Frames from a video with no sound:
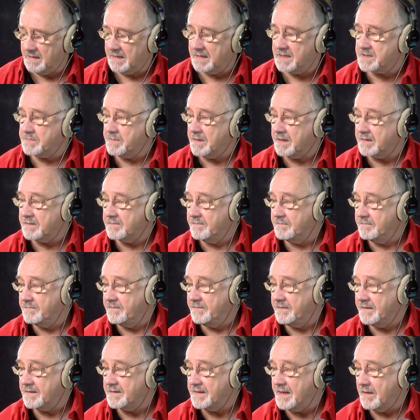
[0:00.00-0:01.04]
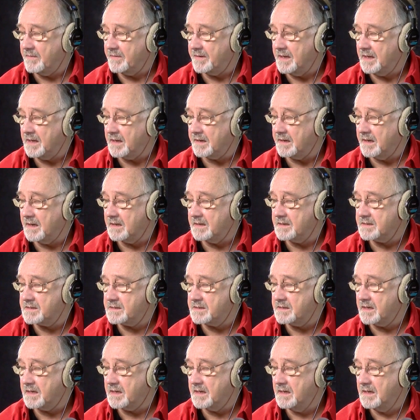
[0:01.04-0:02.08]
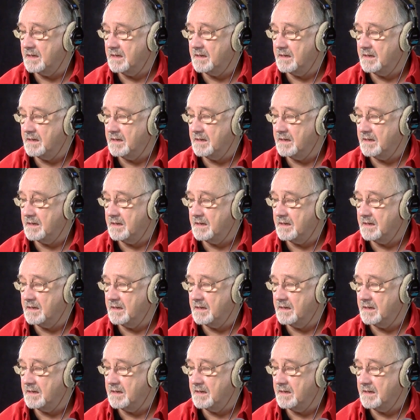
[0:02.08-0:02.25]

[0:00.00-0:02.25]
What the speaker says: I guess we could figure that one out here. Let's see.